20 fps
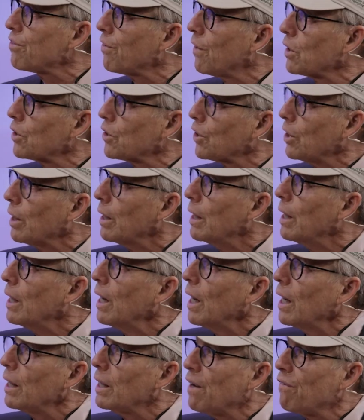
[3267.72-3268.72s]
function,
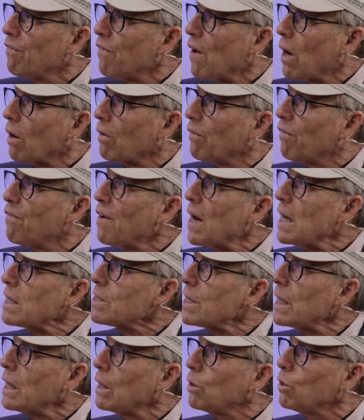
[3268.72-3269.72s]
and they found
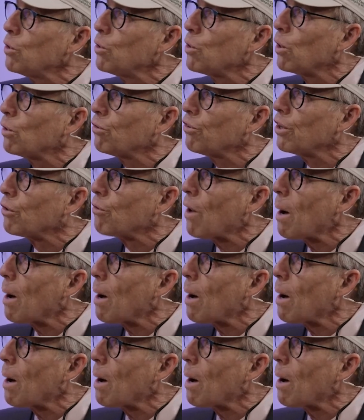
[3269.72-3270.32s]
fasting glucose had